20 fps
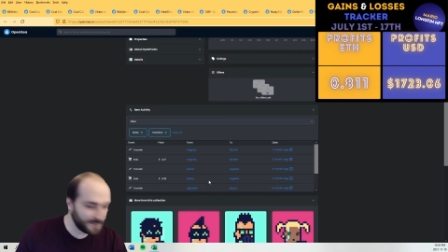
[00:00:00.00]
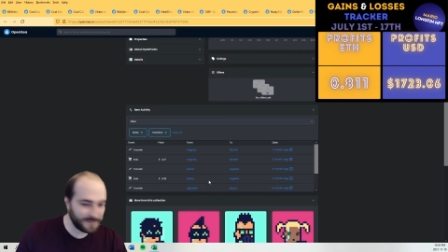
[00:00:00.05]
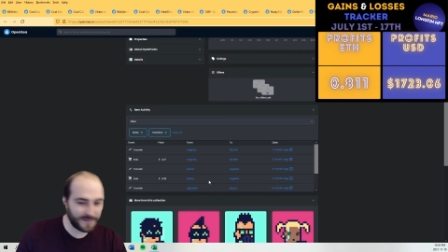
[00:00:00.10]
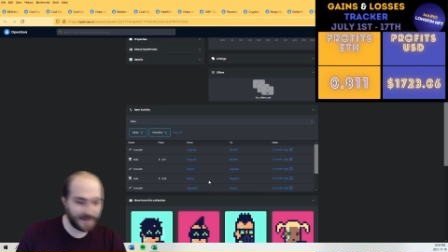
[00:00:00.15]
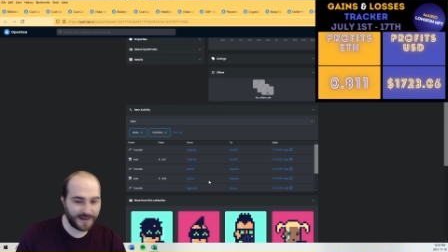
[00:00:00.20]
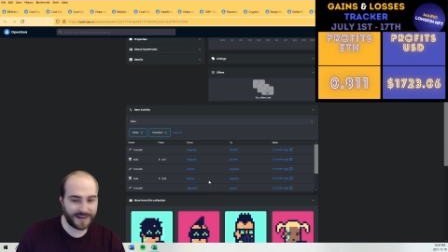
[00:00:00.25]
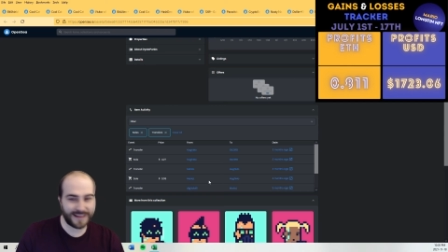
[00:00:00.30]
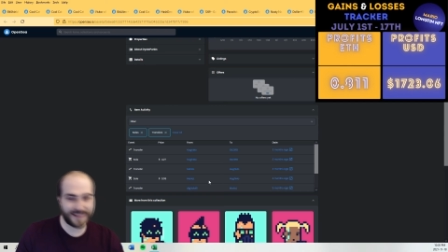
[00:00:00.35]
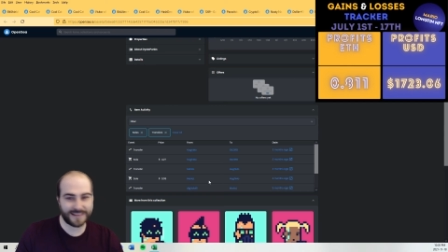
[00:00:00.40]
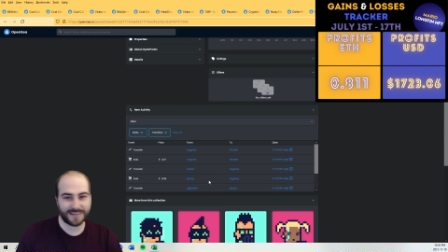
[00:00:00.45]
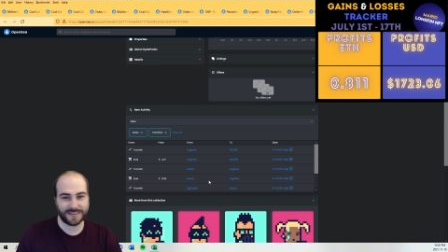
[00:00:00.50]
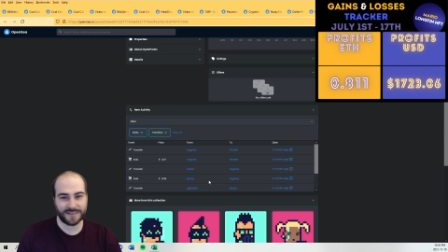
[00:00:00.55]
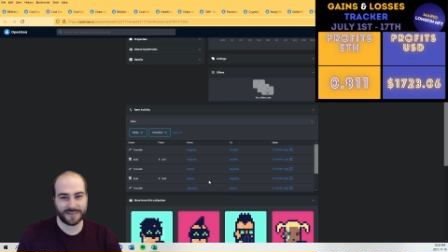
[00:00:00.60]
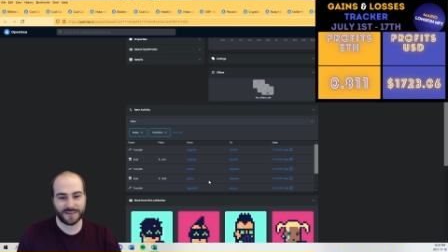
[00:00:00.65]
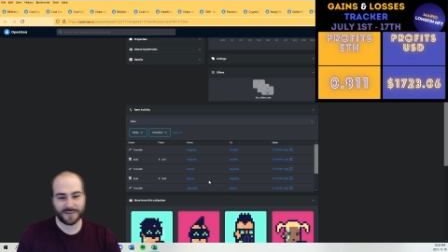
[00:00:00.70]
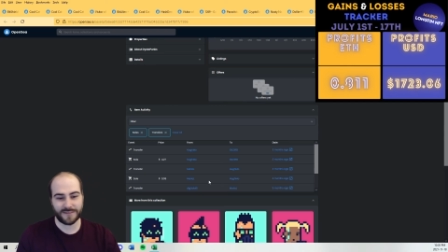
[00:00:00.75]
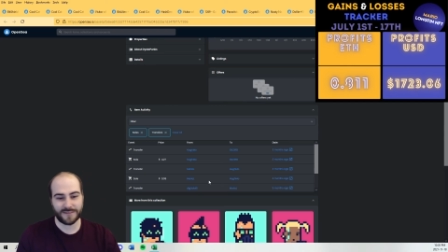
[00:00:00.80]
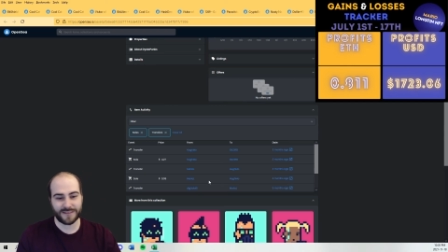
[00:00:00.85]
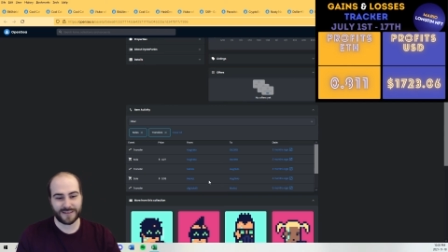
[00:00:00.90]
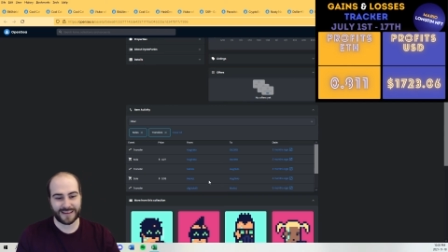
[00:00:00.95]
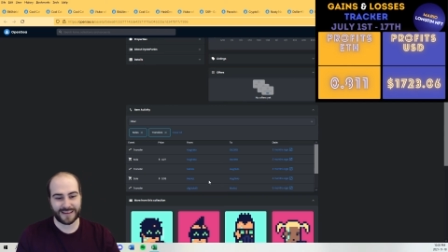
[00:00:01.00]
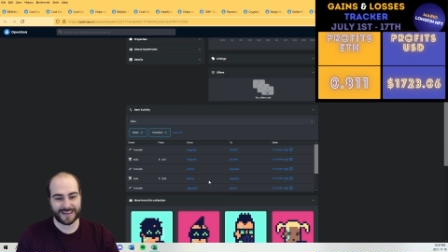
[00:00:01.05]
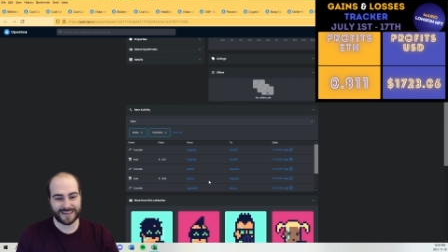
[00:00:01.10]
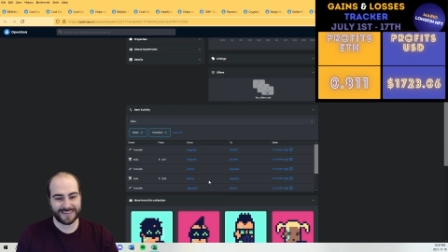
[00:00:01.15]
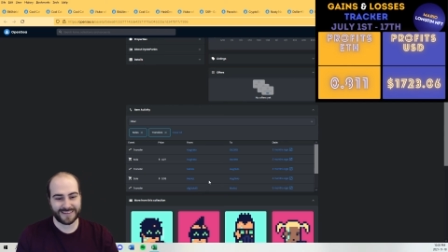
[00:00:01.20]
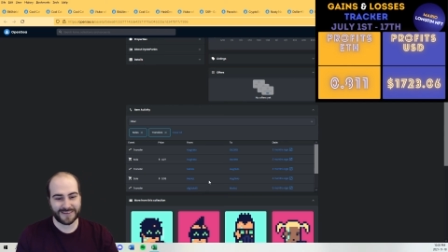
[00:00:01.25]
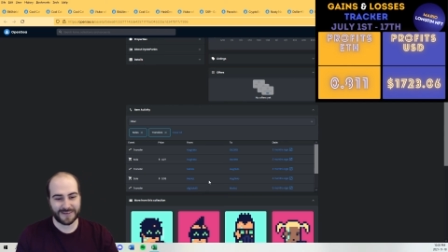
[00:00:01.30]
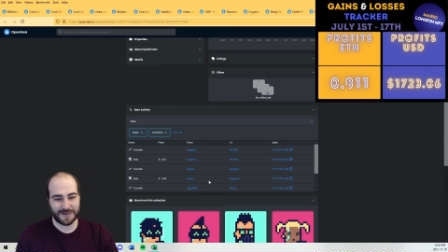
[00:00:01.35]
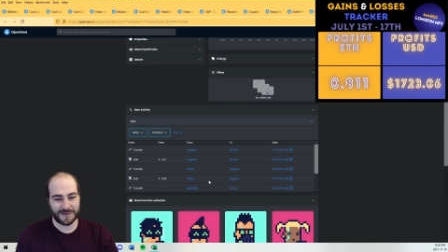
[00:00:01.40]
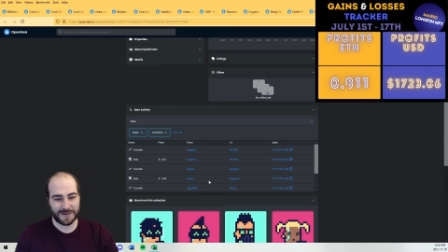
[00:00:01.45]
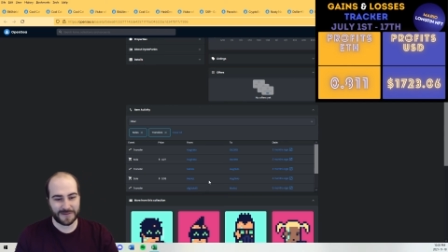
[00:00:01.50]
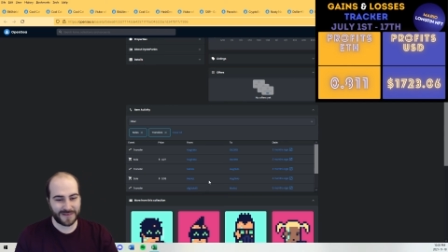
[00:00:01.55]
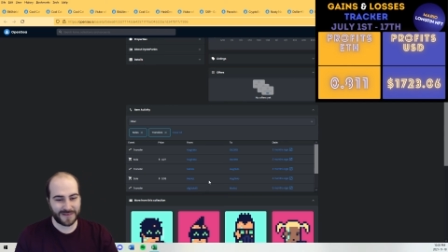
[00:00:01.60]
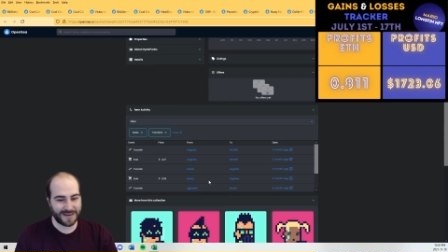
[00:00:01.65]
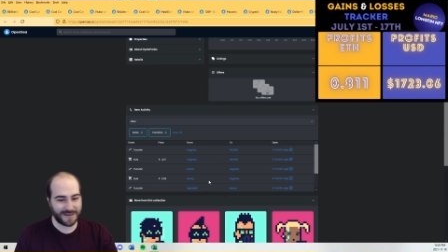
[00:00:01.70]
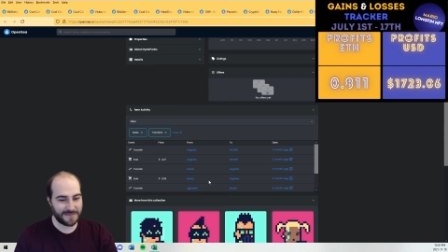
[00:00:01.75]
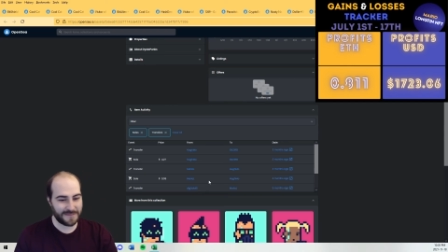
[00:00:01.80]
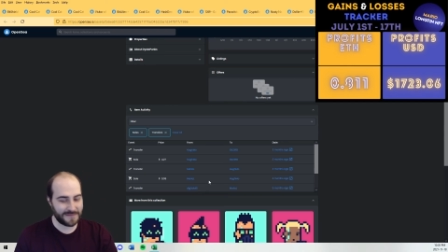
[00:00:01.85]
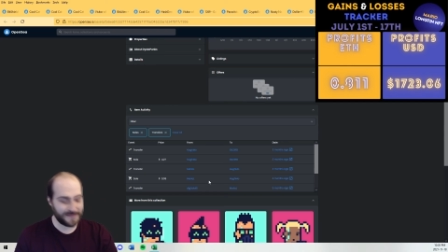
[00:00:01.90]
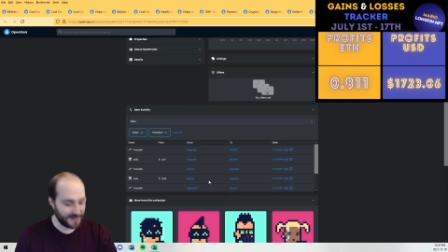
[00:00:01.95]
get to live, like, you know what I mean.
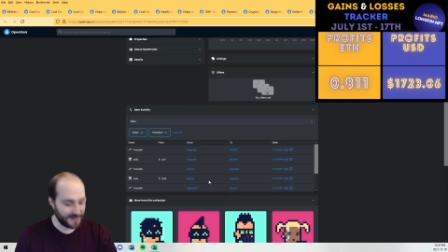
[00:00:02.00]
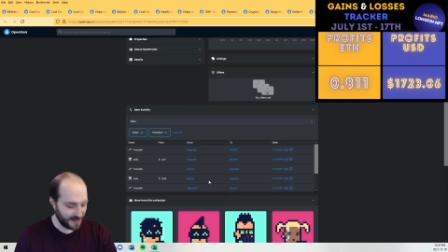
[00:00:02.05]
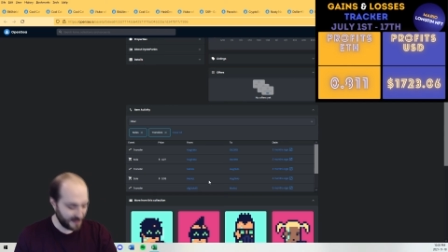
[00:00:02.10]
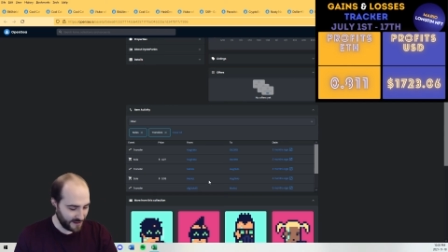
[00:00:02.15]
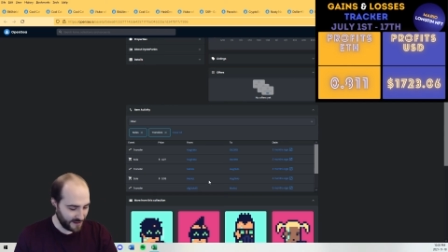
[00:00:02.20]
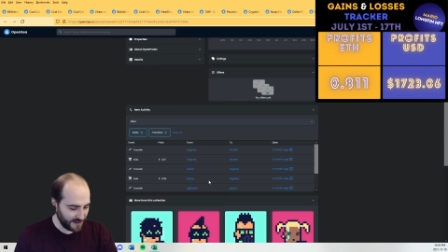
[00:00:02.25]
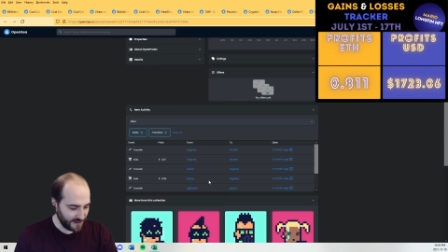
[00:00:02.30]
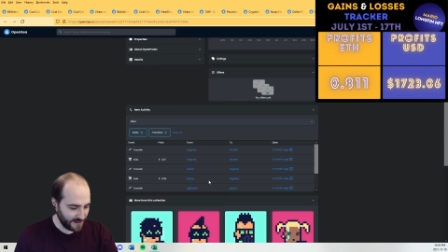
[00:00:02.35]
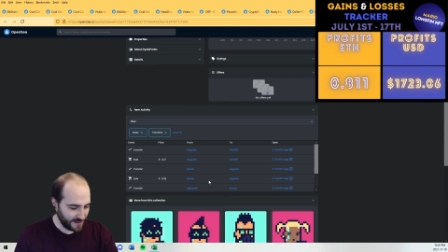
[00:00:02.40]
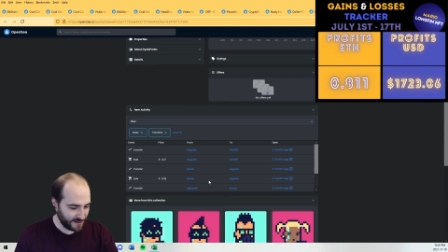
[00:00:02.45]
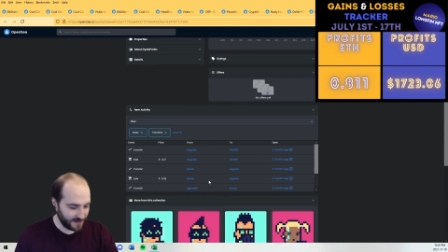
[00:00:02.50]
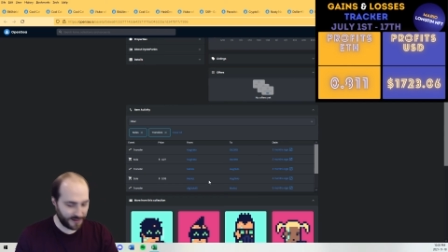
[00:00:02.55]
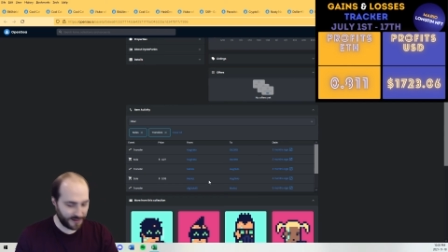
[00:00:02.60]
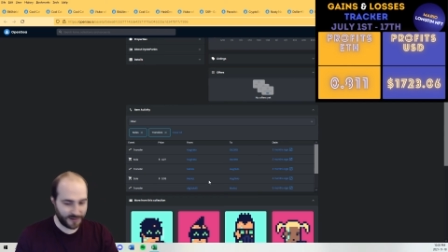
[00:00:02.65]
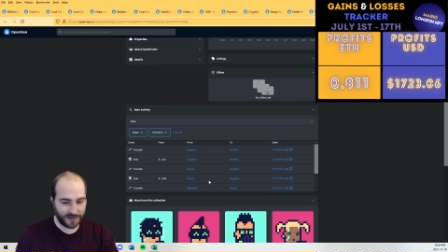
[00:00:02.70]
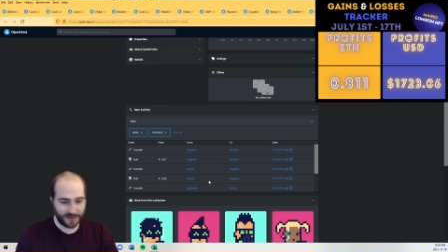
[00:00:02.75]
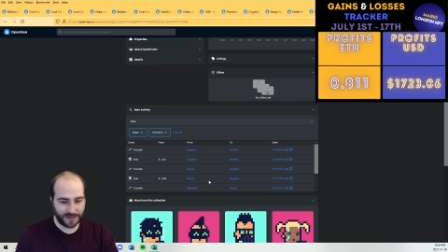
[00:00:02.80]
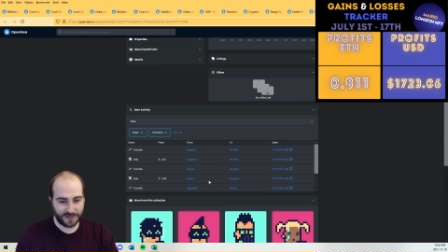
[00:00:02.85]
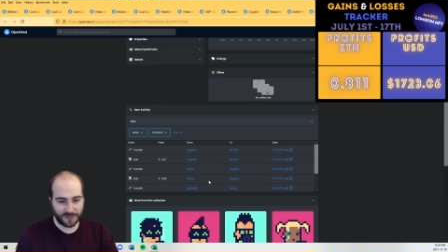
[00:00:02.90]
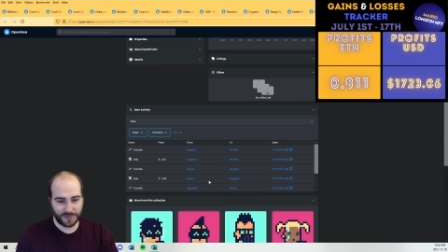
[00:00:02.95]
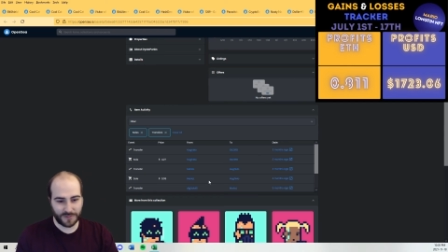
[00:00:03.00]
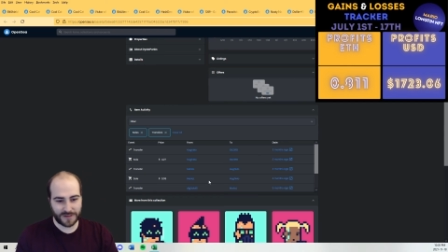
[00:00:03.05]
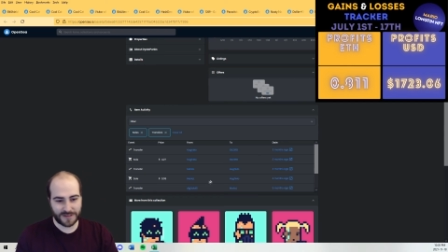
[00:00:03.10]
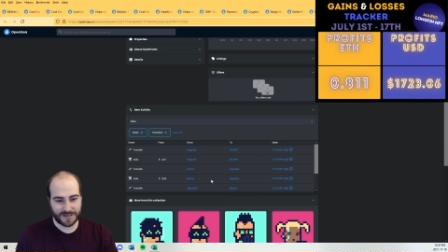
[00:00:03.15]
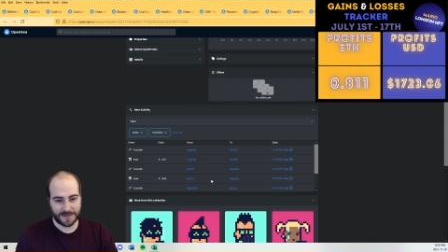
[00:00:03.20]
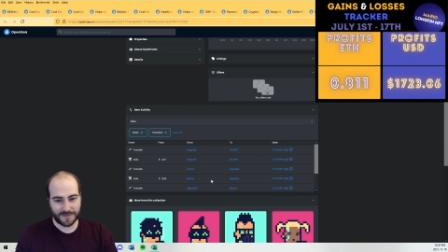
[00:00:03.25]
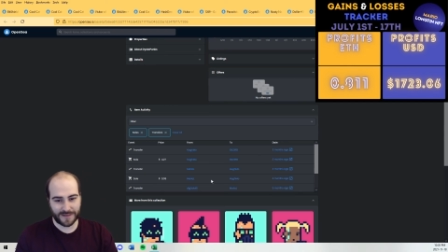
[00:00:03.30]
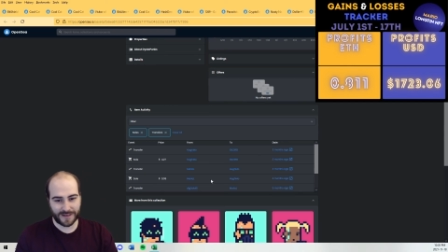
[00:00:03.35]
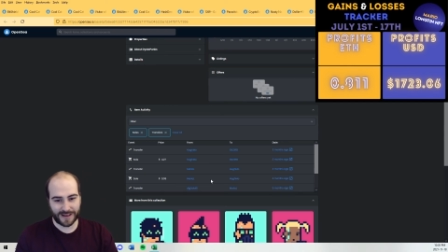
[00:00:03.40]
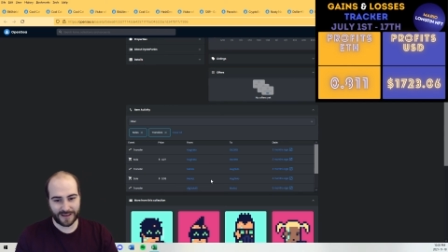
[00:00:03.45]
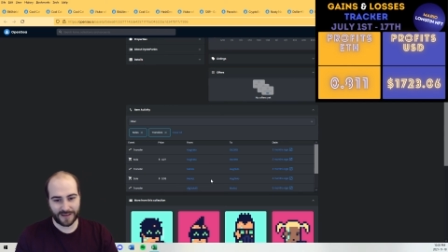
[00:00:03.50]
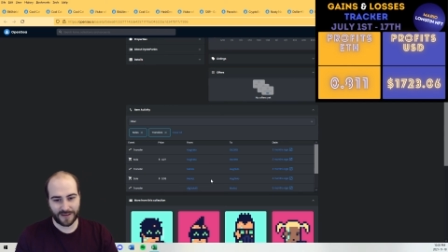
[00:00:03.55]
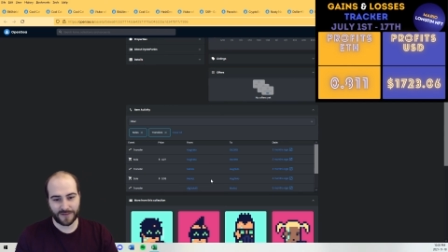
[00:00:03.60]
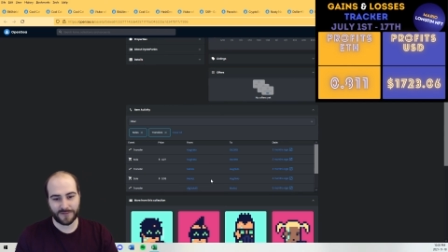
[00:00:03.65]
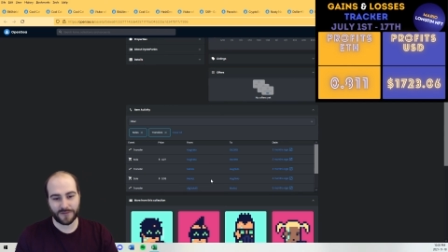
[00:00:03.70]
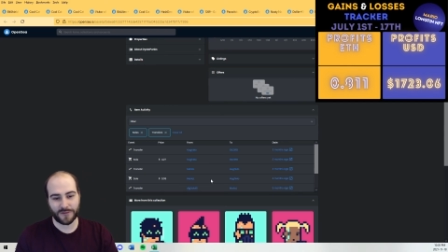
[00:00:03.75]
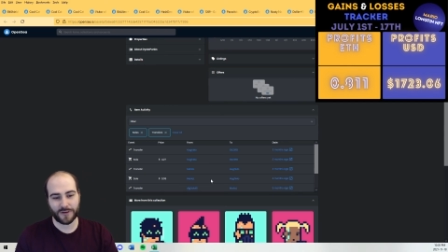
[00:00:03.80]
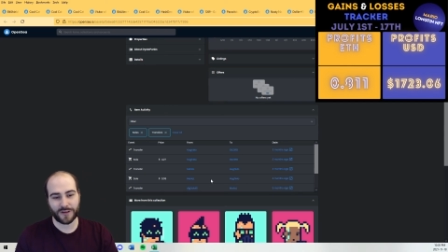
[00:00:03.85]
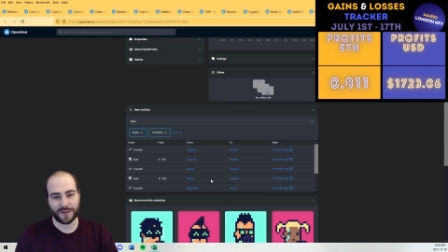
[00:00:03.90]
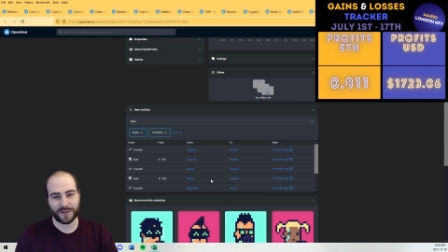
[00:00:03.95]
I'm literally doing something I love for a
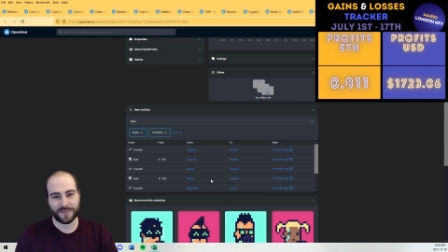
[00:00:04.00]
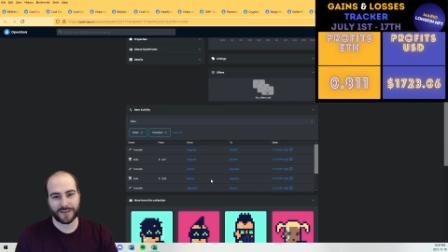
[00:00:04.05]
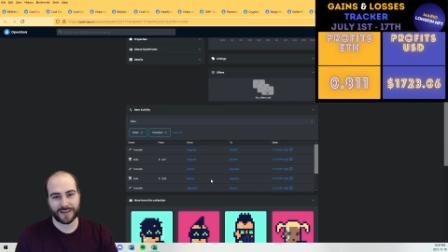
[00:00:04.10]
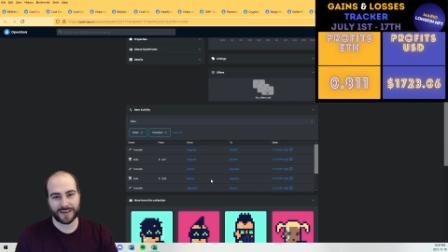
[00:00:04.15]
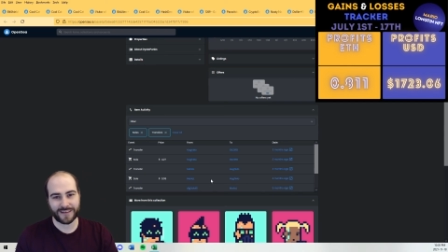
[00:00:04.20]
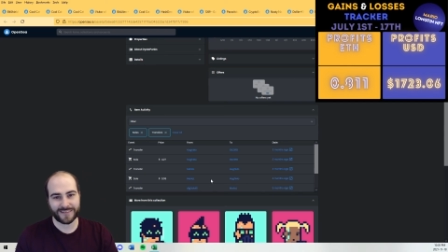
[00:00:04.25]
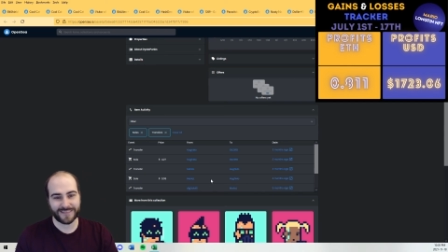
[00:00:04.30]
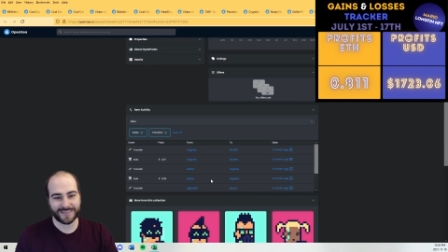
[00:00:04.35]
living.